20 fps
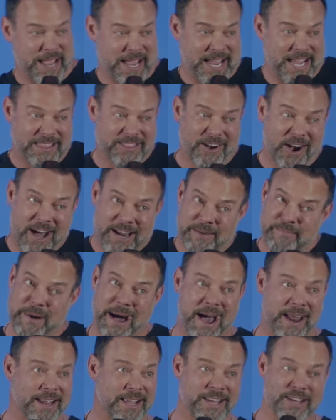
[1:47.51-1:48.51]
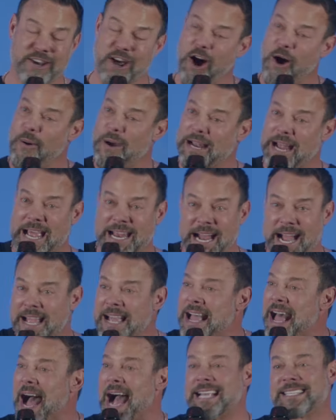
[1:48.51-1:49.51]
He thought about it, you know? And, and I,
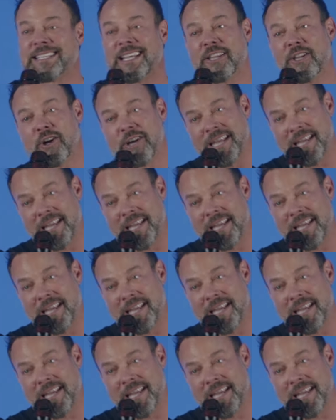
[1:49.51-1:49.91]
I said, Look,